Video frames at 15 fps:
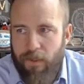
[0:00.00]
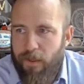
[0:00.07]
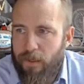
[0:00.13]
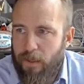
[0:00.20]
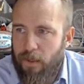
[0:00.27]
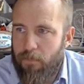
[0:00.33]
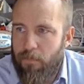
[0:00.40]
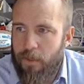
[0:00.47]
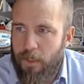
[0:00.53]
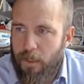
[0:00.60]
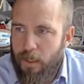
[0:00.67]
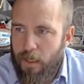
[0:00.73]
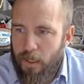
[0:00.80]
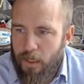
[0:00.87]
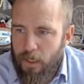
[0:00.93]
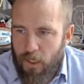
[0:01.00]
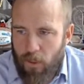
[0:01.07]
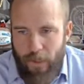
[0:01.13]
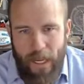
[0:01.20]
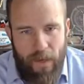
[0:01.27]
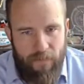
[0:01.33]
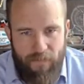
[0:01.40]

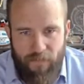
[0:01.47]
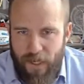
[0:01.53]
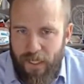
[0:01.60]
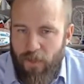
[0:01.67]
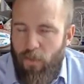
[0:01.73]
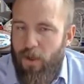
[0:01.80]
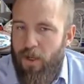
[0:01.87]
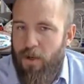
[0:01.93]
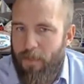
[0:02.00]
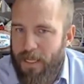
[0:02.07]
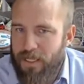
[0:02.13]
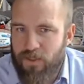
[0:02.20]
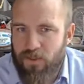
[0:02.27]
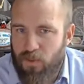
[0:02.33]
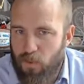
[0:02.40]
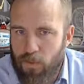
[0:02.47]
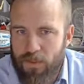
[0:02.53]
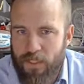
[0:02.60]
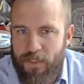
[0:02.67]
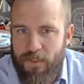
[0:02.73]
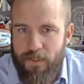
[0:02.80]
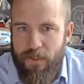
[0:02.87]
Going out and finding what your major tool
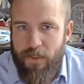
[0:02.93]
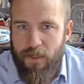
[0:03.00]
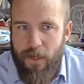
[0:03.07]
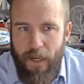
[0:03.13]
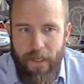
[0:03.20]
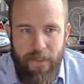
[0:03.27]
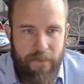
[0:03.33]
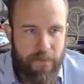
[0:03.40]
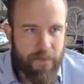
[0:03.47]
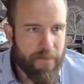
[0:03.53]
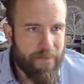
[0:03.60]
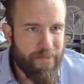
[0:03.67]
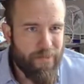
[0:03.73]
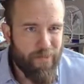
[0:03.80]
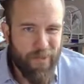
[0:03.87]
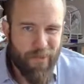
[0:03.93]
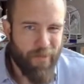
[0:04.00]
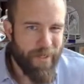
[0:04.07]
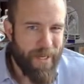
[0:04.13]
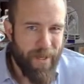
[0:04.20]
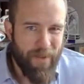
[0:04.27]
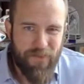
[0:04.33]
sets are and doing a
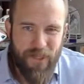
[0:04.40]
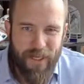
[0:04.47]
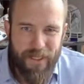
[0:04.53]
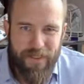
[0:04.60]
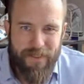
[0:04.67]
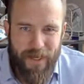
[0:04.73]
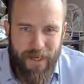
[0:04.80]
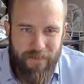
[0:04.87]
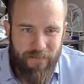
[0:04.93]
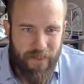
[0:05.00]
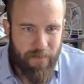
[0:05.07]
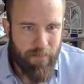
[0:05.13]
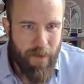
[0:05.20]
quick health check inside of it.